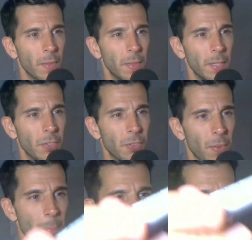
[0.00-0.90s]
These are
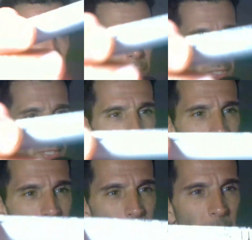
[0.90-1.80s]
the Marvy
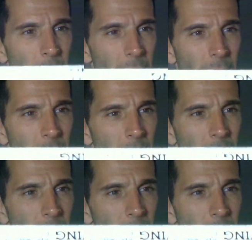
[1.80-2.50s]
lay pens.